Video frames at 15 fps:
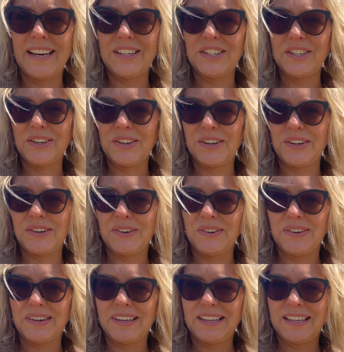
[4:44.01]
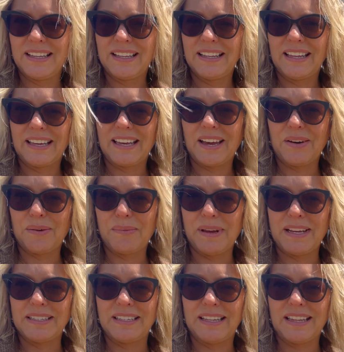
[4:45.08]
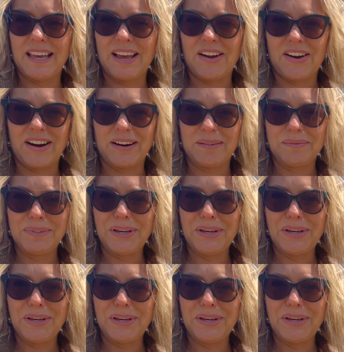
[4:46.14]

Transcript: and show you like how amazing they are.